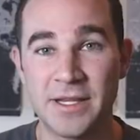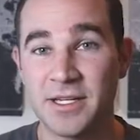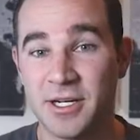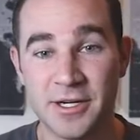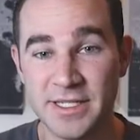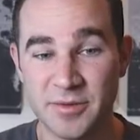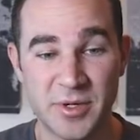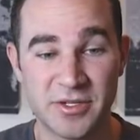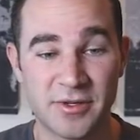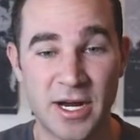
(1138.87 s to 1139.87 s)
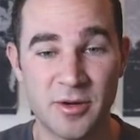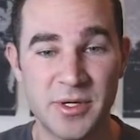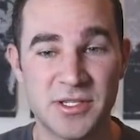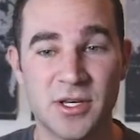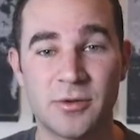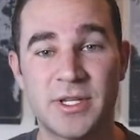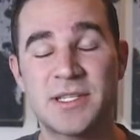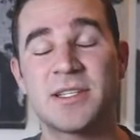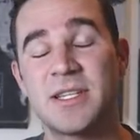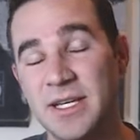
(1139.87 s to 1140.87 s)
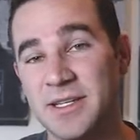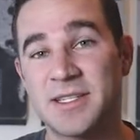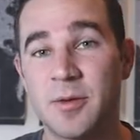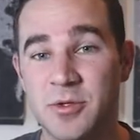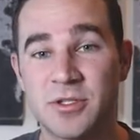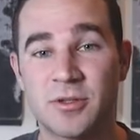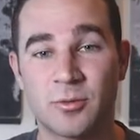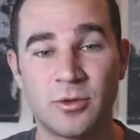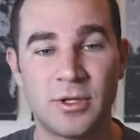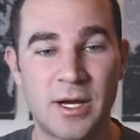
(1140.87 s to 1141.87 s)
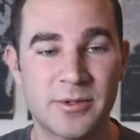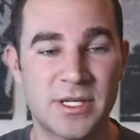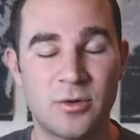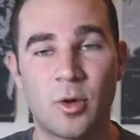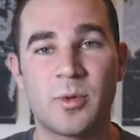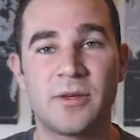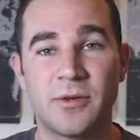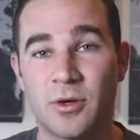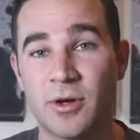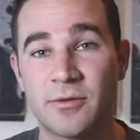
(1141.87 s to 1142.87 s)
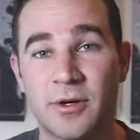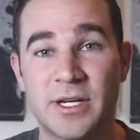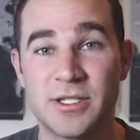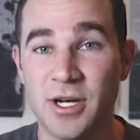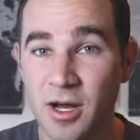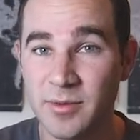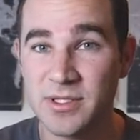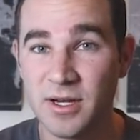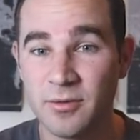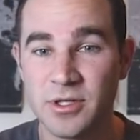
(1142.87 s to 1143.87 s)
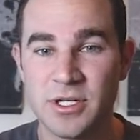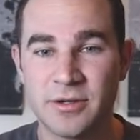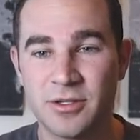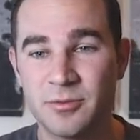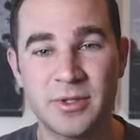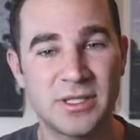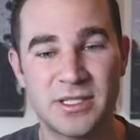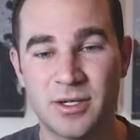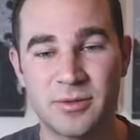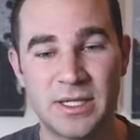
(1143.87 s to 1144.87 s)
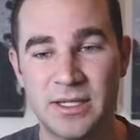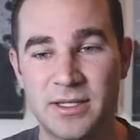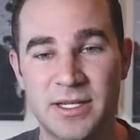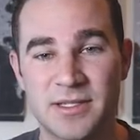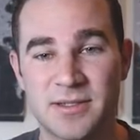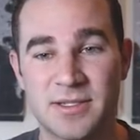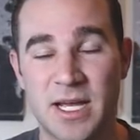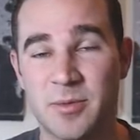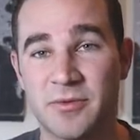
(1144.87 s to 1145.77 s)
And then a contact page for Hire Me. So this is the exception to the rule. I would say normally if you're going for a job in software engineering, you really don't need this type